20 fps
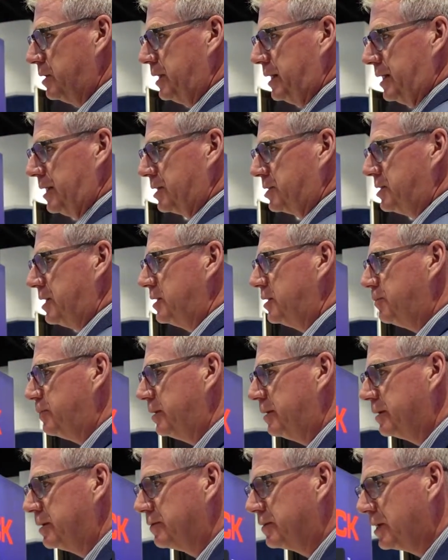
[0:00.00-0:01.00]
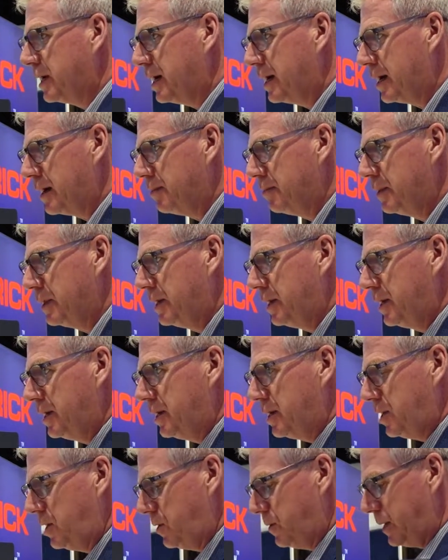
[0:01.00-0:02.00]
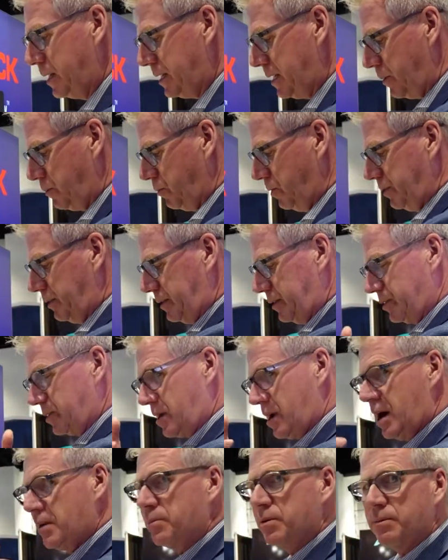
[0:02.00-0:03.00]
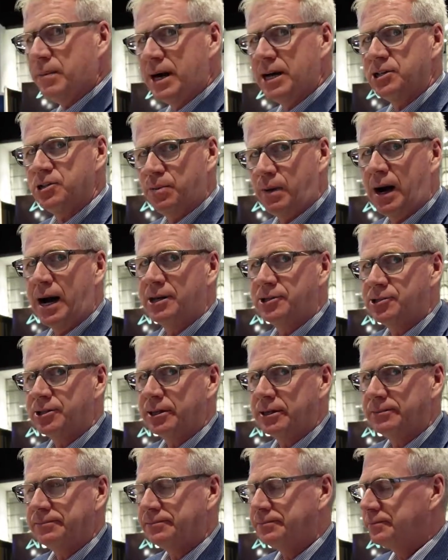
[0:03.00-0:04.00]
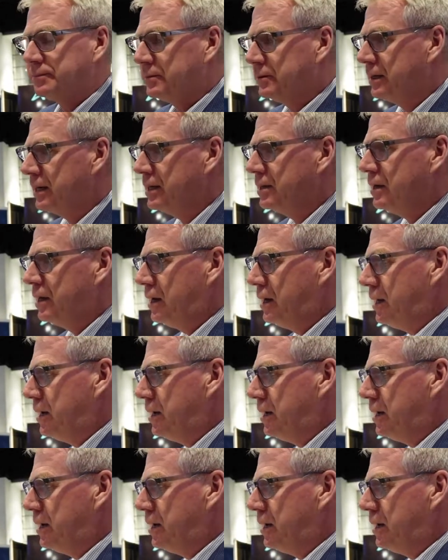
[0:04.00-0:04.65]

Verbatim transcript: an extended period of time, you end up with this compromised posture, right?